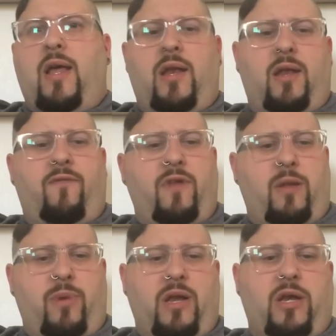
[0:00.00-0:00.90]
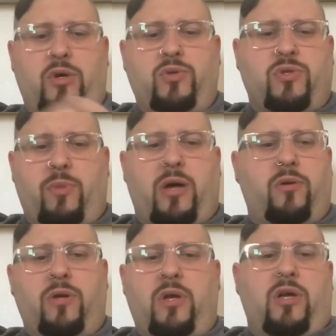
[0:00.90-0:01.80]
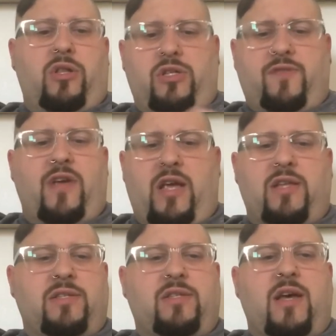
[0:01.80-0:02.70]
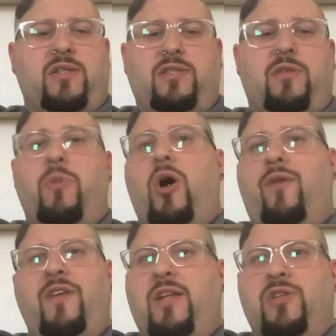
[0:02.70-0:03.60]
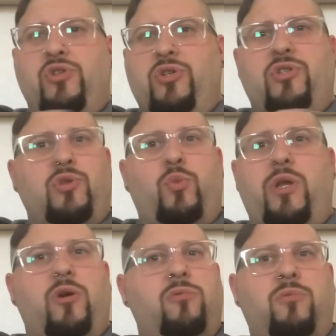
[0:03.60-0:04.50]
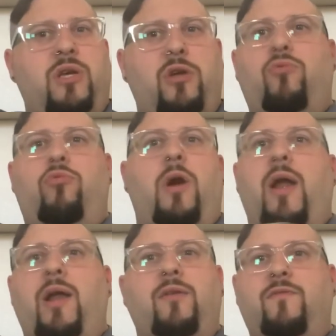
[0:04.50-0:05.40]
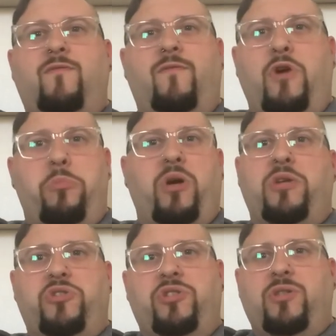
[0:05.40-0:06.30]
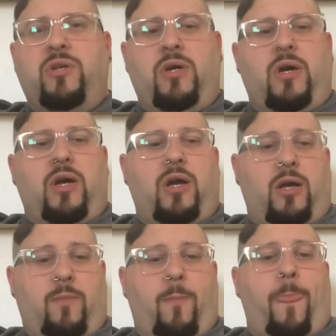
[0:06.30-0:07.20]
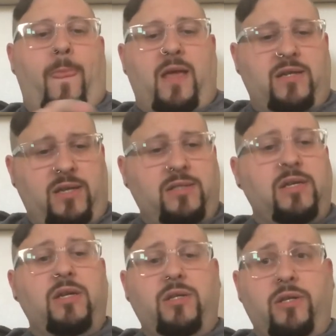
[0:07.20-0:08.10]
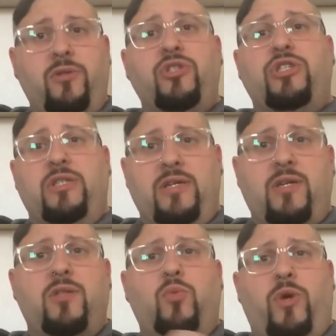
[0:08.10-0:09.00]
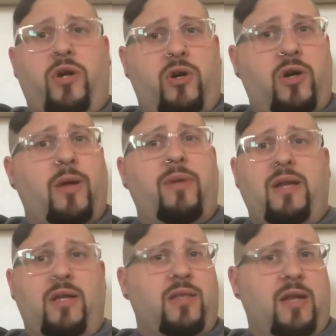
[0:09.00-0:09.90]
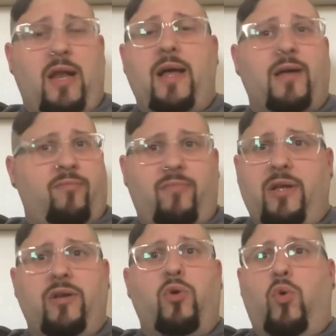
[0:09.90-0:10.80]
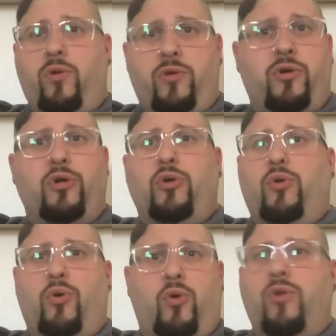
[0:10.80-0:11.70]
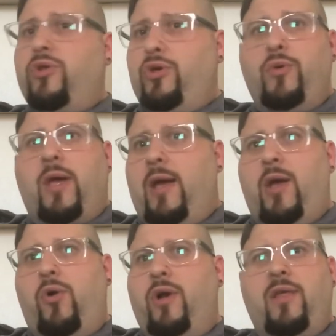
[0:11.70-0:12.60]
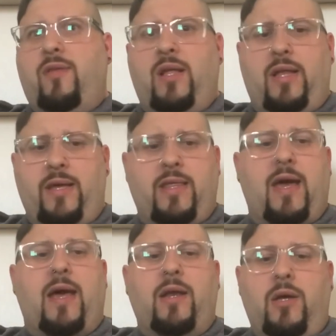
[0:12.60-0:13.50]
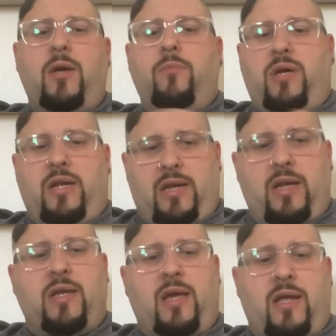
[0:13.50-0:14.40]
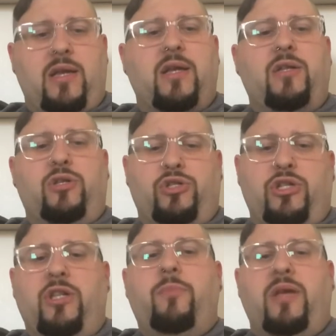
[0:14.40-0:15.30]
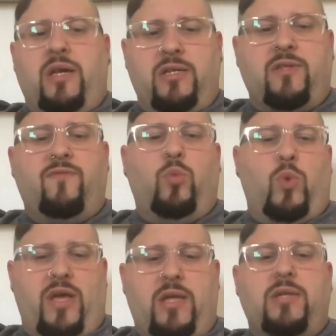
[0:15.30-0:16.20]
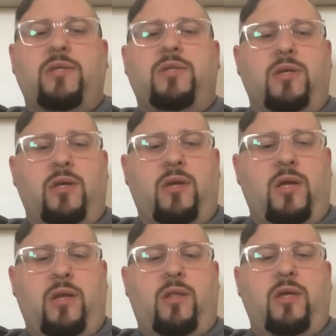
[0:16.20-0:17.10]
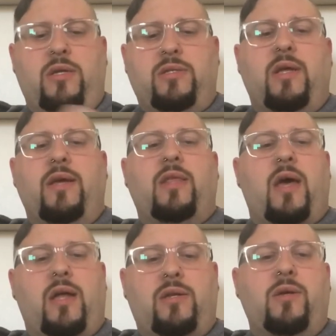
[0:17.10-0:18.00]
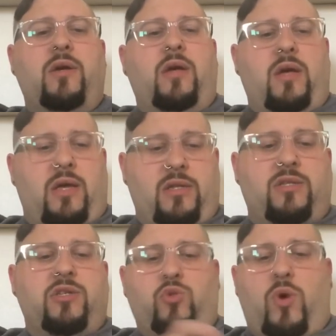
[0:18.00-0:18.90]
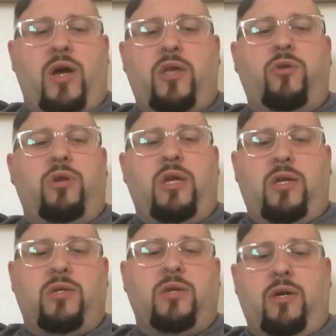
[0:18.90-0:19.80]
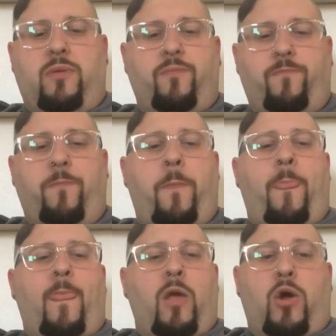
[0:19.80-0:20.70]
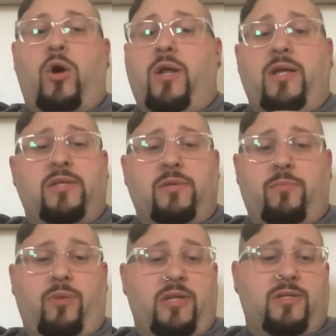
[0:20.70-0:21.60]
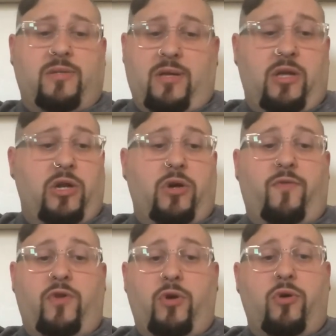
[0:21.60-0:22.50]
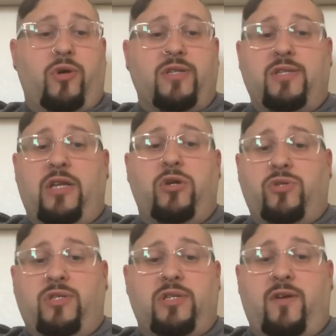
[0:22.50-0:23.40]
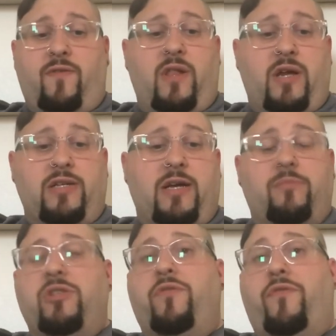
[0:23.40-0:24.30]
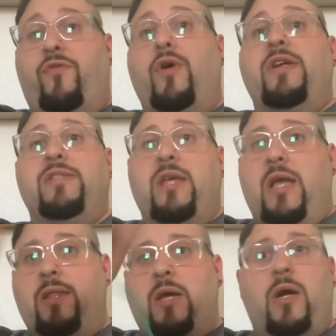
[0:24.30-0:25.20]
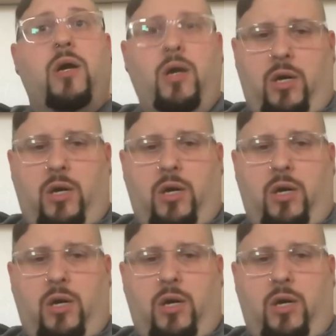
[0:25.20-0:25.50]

And if anybody knows about Las Vegas, that's the Mojave Desert, so we don't get rain very much. It does get a little chilly in the winter. I mean, nothing like in northern or in the UK or anything like that. But it can get a little chilly because of the wind and things like that. Hence is why you need cardigans, and plus, if you go to casinos and stuff, a lot of times they're freezing in there.